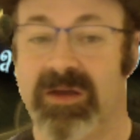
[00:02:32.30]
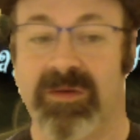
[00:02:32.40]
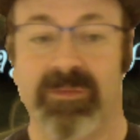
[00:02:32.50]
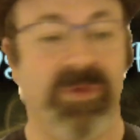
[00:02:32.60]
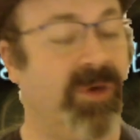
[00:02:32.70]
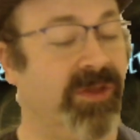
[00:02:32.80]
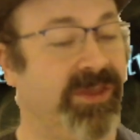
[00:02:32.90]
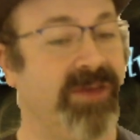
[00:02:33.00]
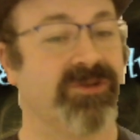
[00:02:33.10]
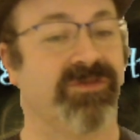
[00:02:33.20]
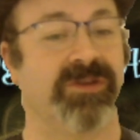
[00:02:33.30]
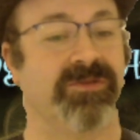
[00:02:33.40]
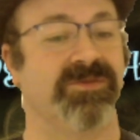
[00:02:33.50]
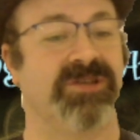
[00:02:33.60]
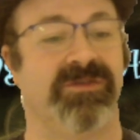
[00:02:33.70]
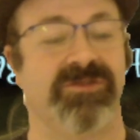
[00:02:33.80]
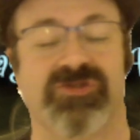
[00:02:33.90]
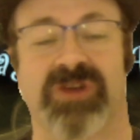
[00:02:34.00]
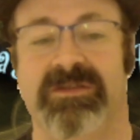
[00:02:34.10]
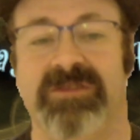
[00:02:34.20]
Meanwhile, the others found themselves in
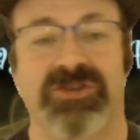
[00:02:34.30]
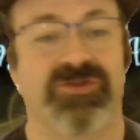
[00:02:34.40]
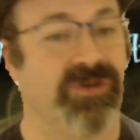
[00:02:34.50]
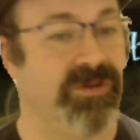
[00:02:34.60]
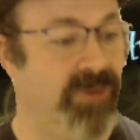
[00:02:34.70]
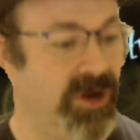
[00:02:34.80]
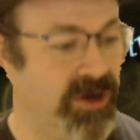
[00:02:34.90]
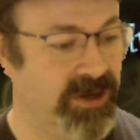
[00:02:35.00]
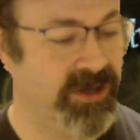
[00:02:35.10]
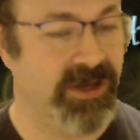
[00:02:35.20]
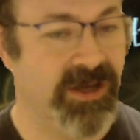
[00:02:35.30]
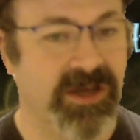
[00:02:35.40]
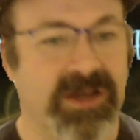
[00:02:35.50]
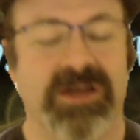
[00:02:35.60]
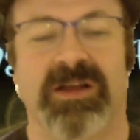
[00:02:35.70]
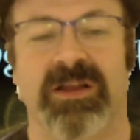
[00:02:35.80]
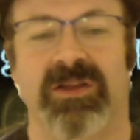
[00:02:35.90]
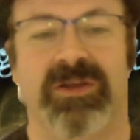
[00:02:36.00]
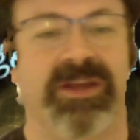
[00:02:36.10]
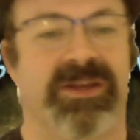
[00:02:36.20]
Traveling Tree Park,
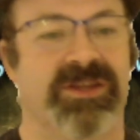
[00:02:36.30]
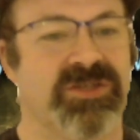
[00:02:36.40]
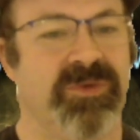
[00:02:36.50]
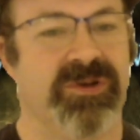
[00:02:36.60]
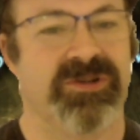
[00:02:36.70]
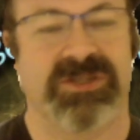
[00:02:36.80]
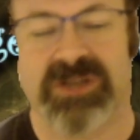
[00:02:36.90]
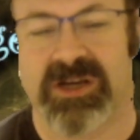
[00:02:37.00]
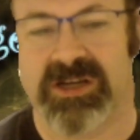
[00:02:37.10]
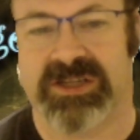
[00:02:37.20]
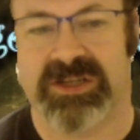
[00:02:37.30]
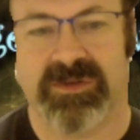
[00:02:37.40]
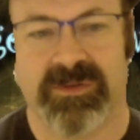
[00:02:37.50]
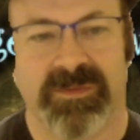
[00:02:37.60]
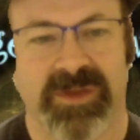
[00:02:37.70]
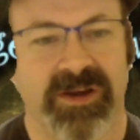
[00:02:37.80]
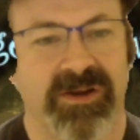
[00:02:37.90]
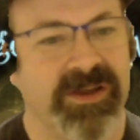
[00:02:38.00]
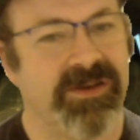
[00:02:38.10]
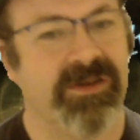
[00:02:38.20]
looking at the spirits and talking to them there
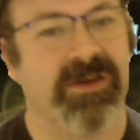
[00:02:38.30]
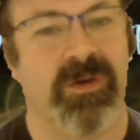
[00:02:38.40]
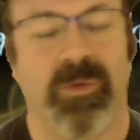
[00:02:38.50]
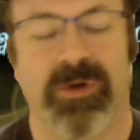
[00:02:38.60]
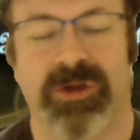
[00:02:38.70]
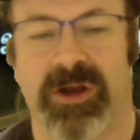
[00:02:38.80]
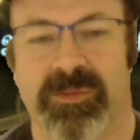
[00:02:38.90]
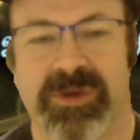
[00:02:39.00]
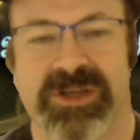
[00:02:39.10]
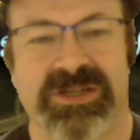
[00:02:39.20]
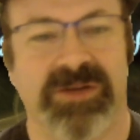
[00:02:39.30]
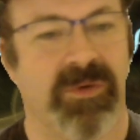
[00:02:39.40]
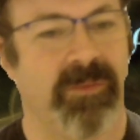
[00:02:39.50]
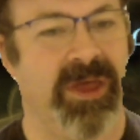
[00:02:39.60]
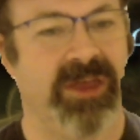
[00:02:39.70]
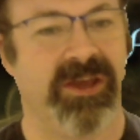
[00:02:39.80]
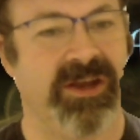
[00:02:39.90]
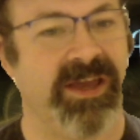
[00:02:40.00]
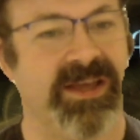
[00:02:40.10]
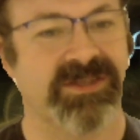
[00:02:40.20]
and working on raising a rebellion
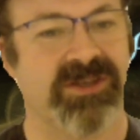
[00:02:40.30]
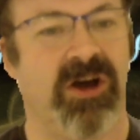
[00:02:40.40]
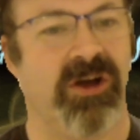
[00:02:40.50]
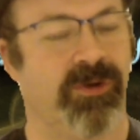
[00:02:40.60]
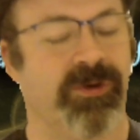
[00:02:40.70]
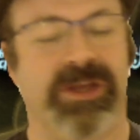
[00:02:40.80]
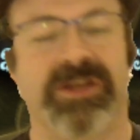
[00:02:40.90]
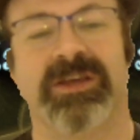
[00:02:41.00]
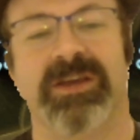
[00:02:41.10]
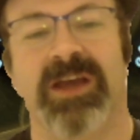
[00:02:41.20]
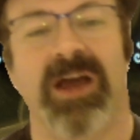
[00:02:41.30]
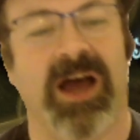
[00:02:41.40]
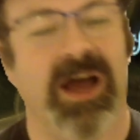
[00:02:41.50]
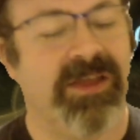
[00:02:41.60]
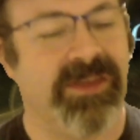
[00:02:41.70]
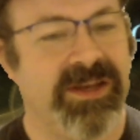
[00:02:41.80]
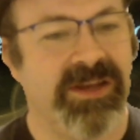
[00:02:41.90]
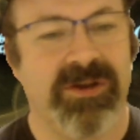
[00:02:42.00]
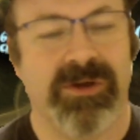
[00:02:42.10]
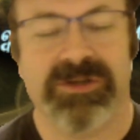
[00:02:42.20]
against concrete. They did
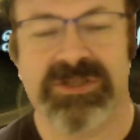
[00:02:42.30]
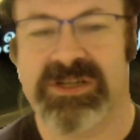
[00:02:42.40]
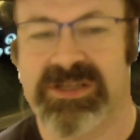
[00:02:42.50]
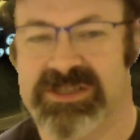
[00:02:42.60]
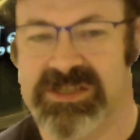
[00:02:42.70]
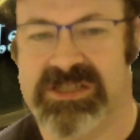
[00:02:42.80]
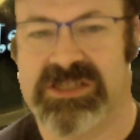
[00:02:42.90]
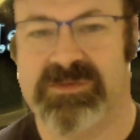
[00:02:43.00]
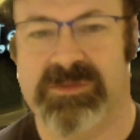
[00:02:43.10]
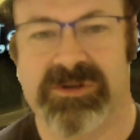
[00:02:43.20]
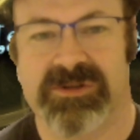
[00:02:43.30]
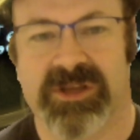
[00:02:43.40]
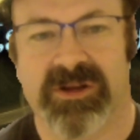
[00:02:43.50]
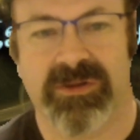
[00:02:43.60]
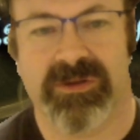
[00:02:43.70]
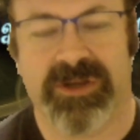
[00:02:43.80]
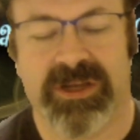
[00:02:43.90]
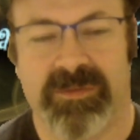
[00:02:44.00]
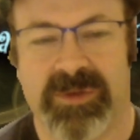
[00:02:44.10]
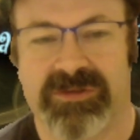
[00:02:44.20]
notice a diseased spirit there lurking
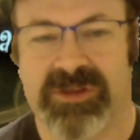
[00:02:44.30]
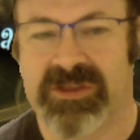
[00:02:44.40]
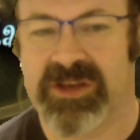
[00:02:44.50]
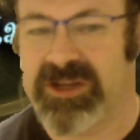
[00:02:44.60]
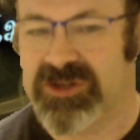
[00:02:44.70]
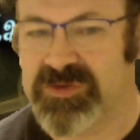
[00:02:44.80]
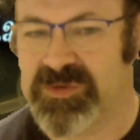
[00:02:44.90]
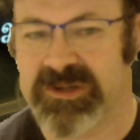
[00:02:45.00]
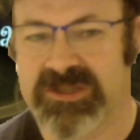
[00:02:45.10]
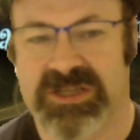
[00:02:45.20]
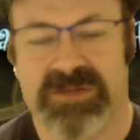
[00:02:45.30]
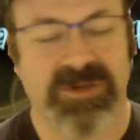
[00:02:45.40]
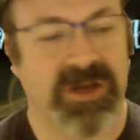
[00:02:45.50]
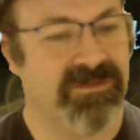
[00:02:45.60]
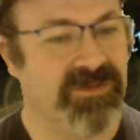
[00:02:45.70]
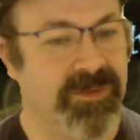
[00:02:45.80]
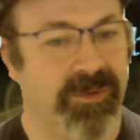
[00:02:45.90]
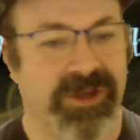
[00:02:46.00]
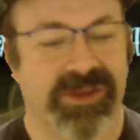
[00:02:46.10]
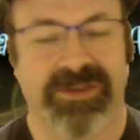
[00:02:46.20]
about that the nature spirit seemed comfortable with.